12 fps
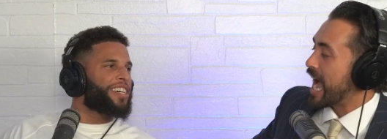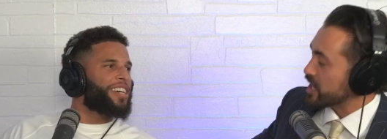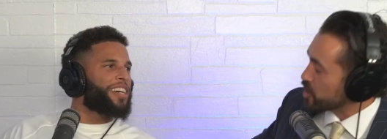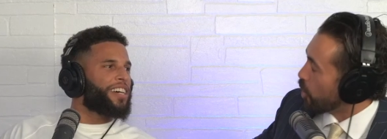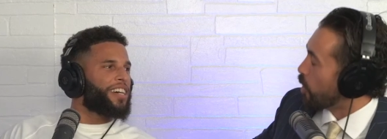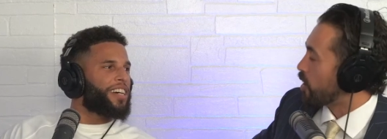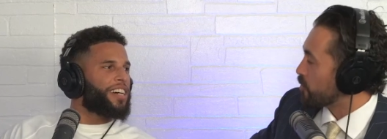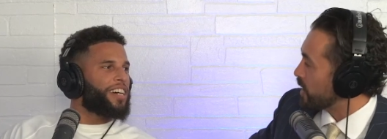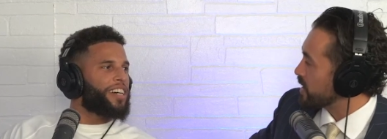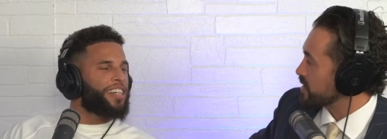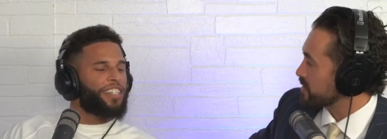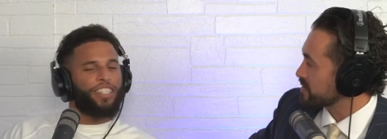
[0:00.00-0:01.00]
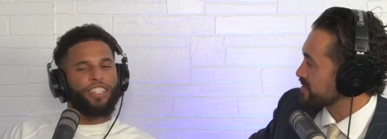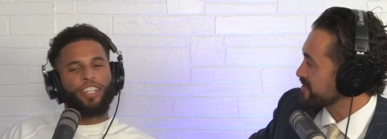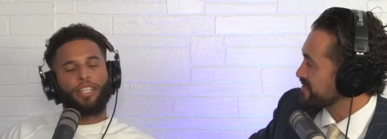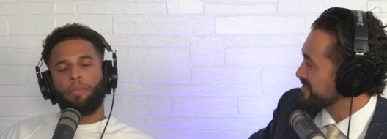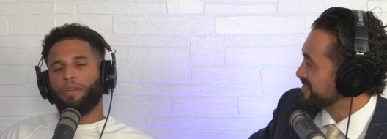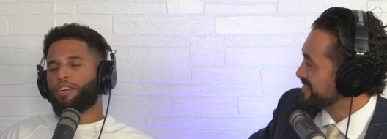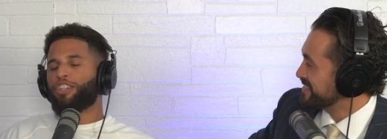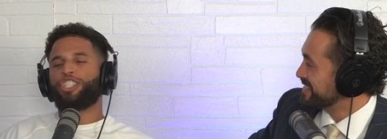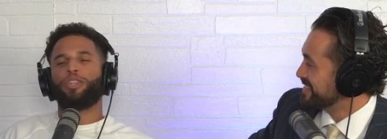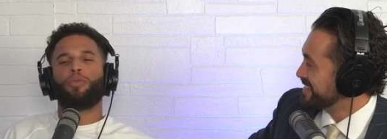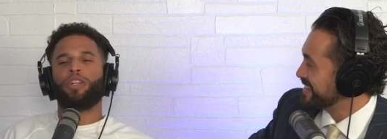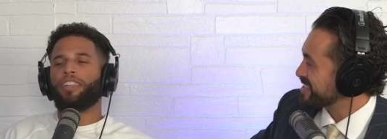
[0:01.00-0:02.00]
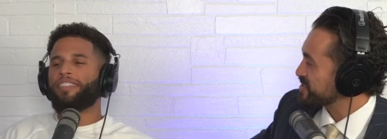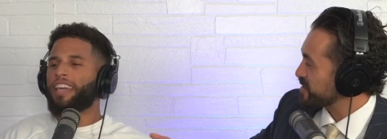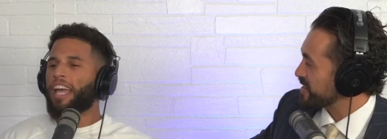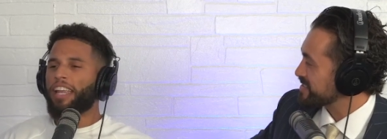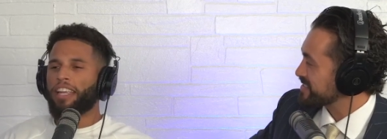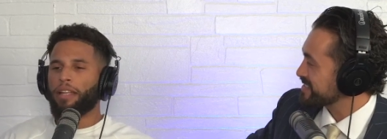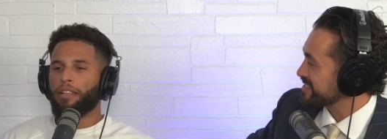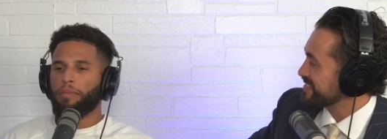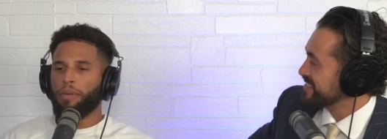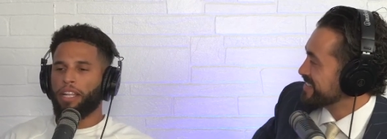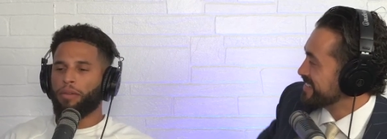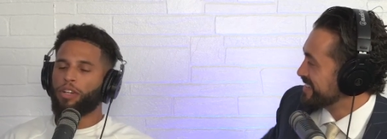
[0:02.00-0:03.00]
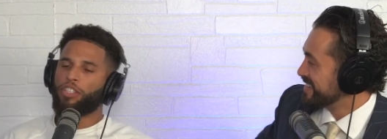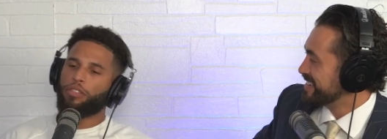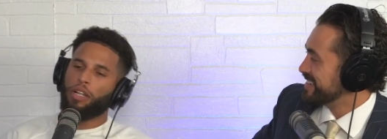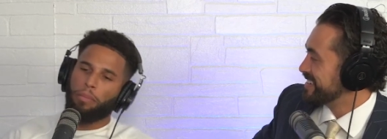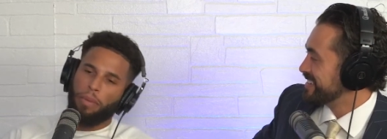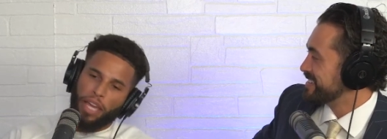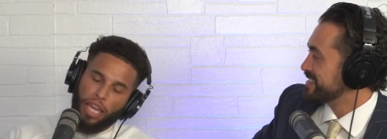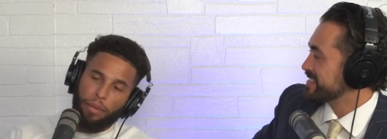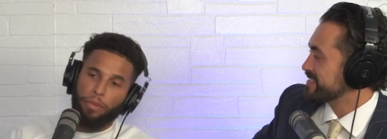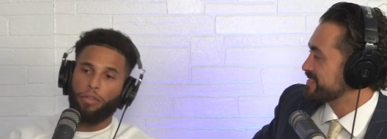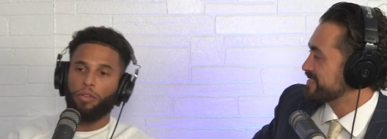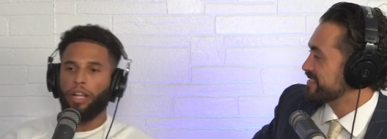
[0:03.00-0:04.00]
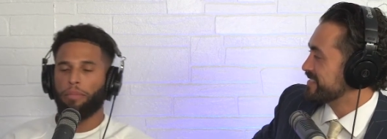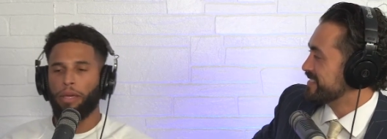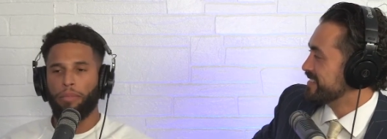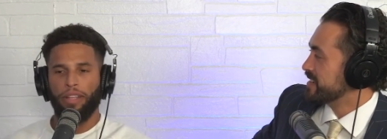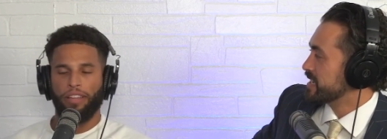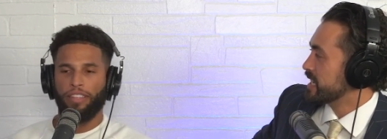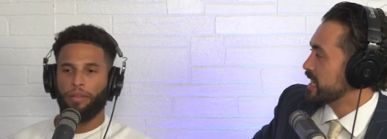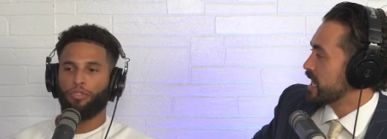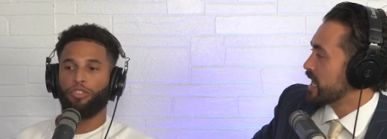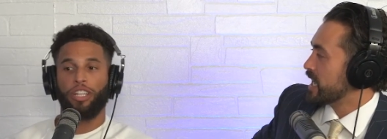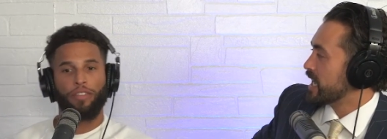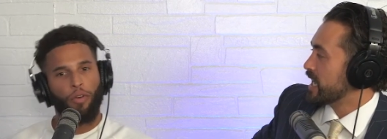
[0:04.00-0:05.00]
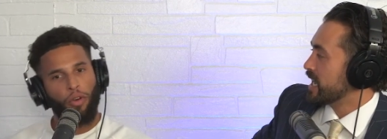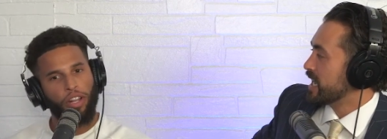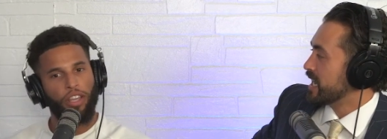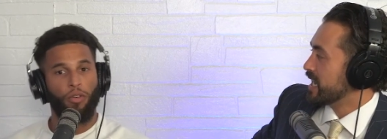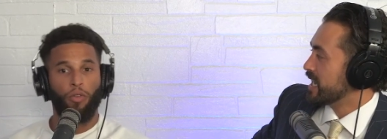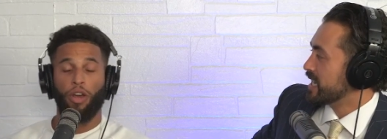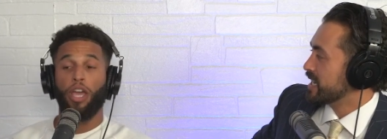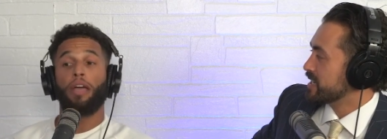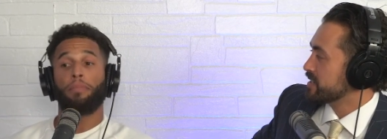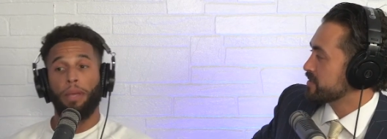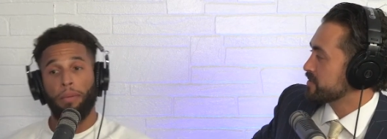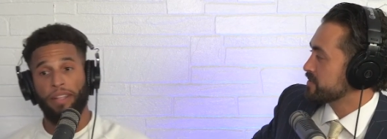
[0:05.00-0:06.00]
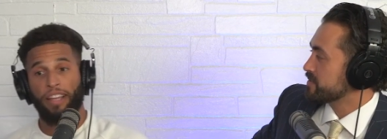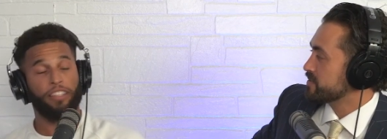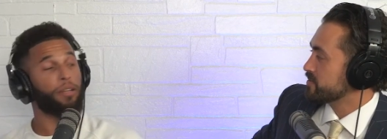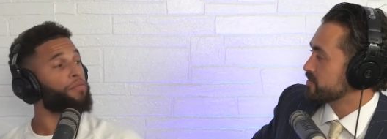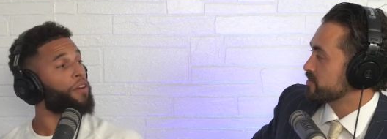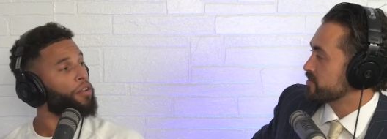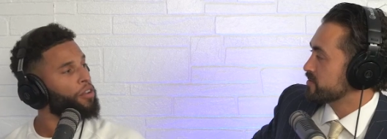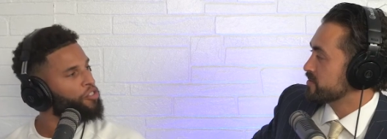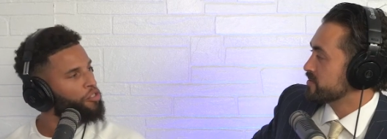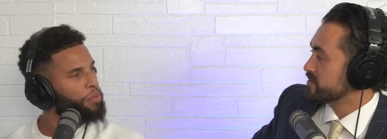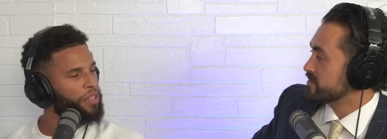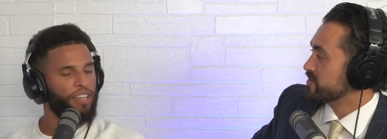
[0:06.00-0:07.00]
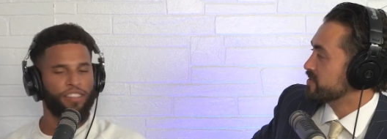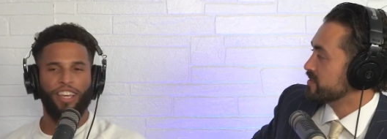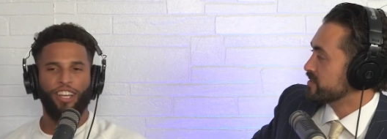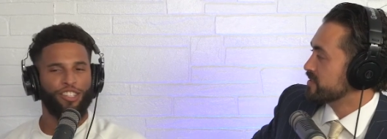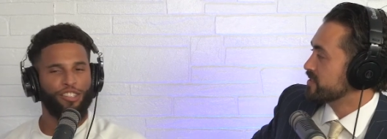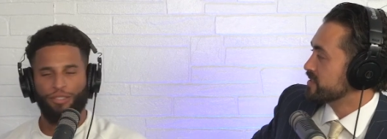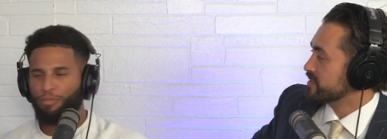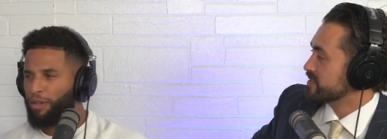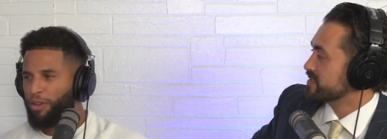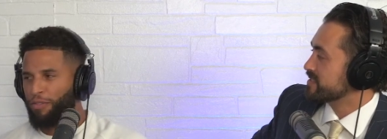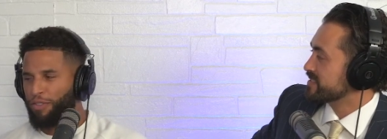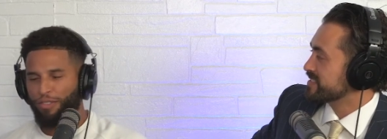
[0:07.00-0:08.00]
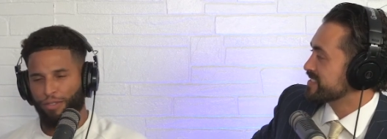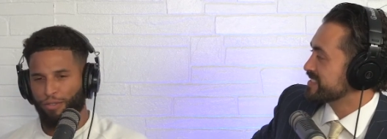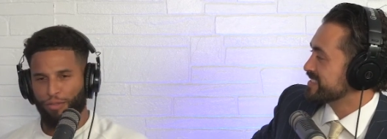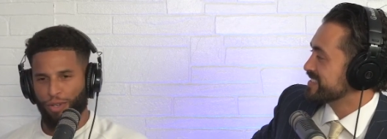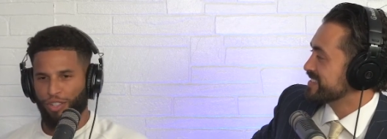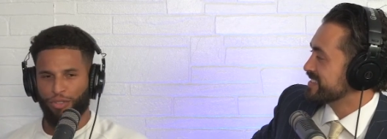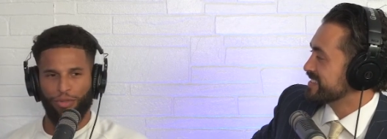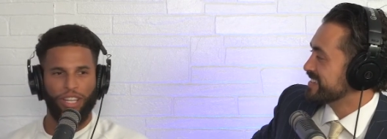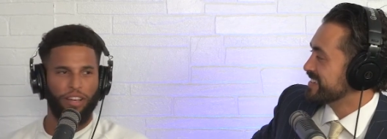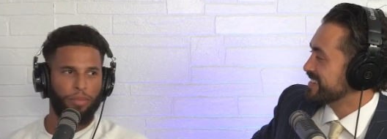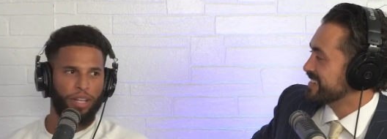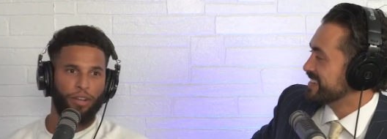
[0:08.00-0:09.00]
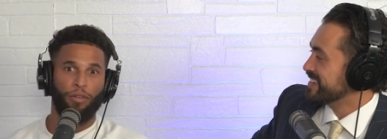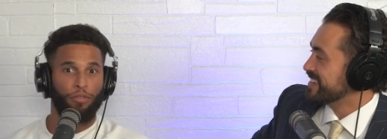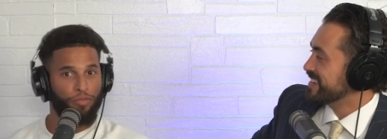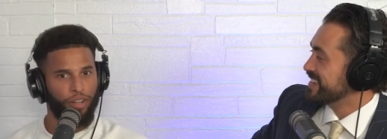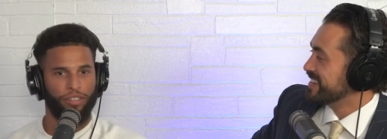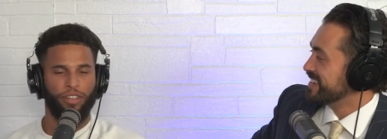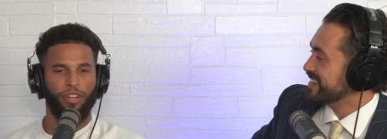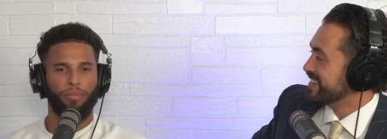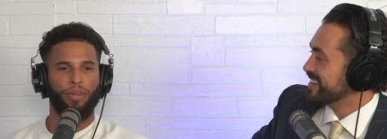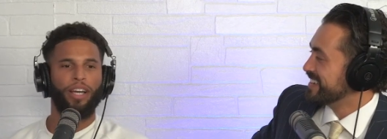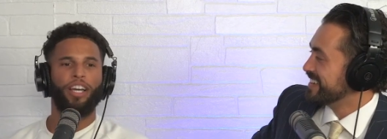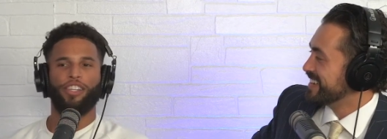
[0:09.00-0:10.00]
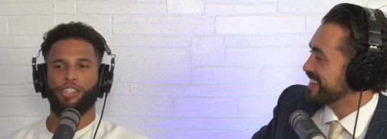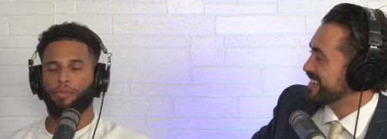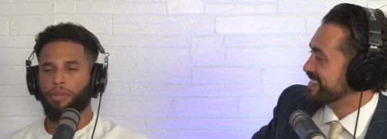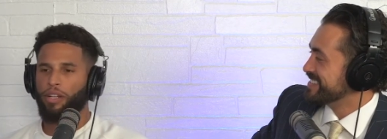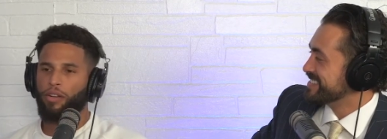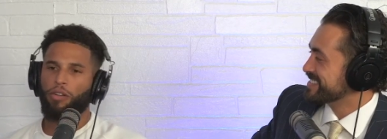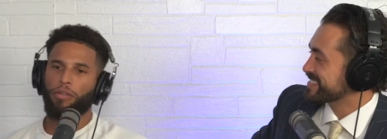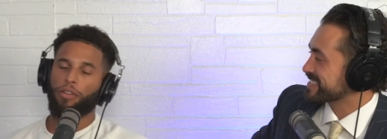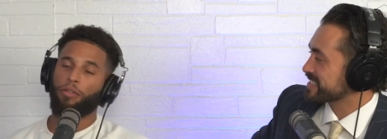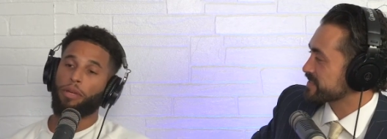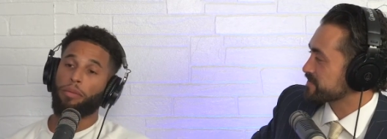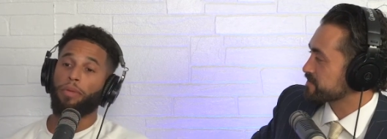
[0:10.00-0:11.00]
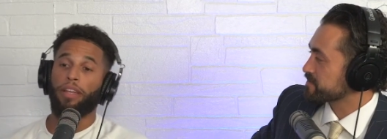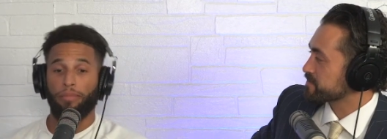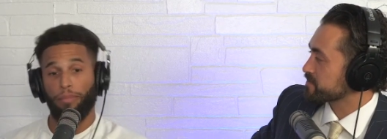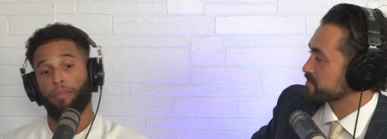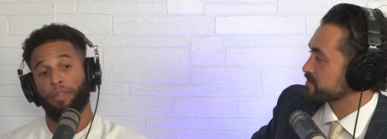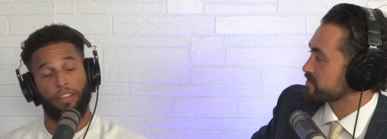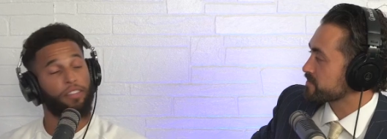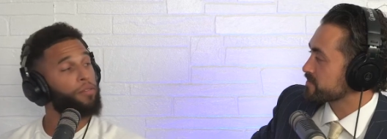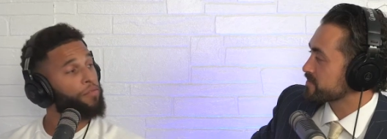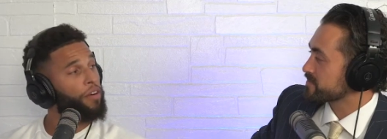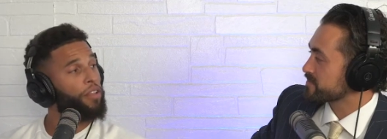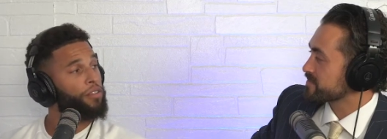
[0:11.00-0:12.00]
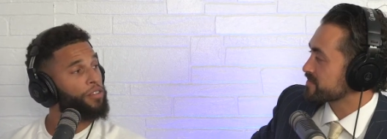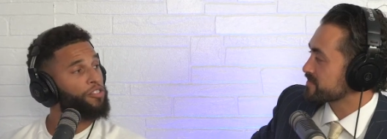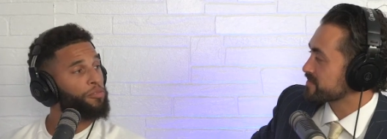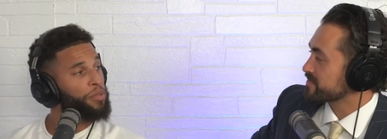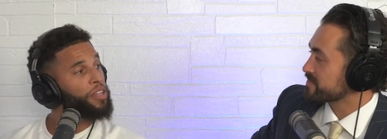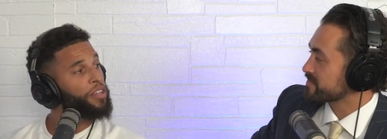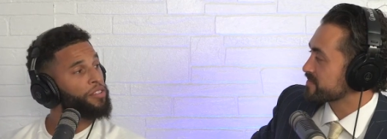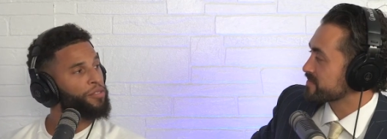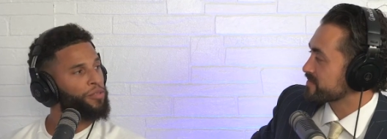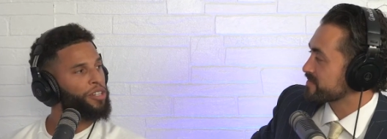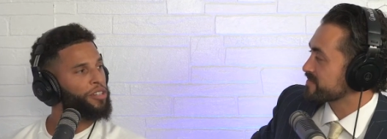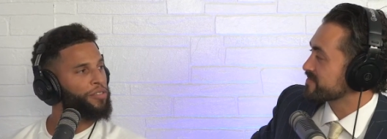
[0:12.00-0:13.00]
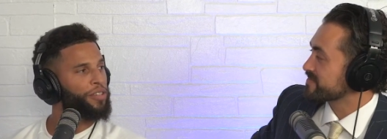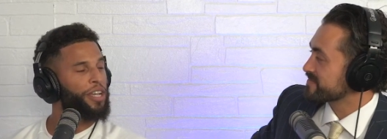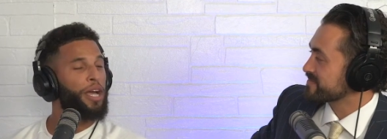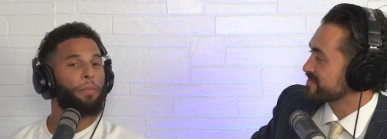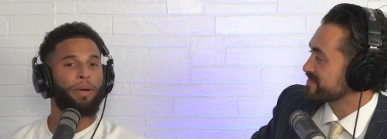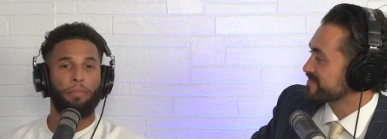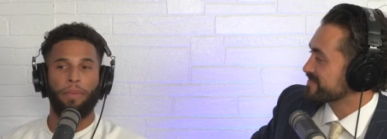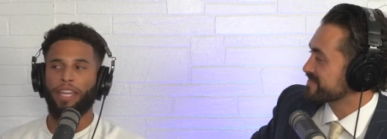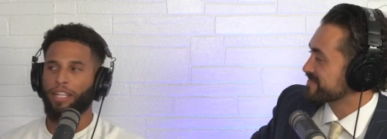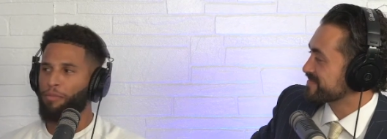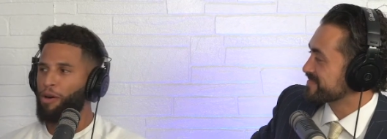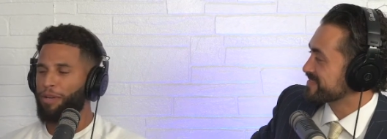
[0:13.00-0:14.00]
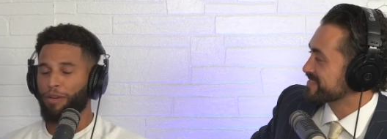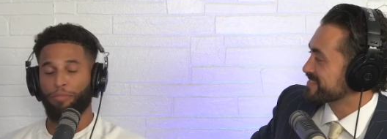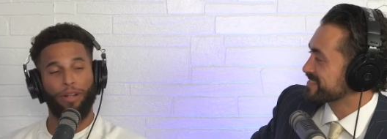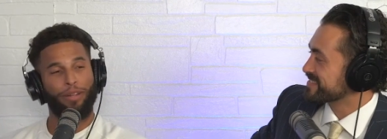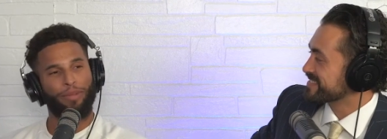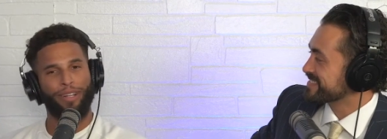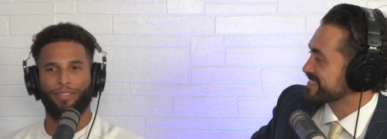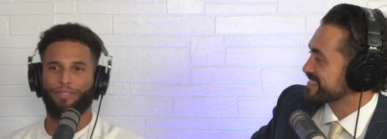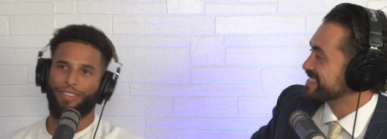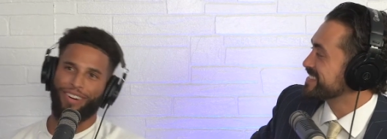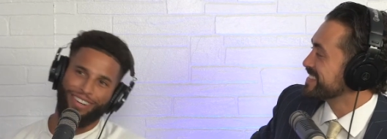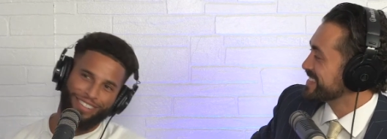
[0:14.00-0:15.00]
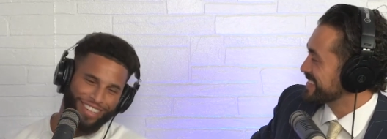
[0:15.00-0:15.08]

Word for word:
Speaker 1: know already? Because she wouldn't say it in a demeaning way. She was like, babe, you know, like maybe next time we should leave earlier, or maybe next time follow the G P S. She's my girlfriend is so sweet. She would not be like, oh, you fucked up. She'd be like, oh, you know, babe, maybe next time follow the G P S or whatever. But me in the moment, I'd probably be like, fuck.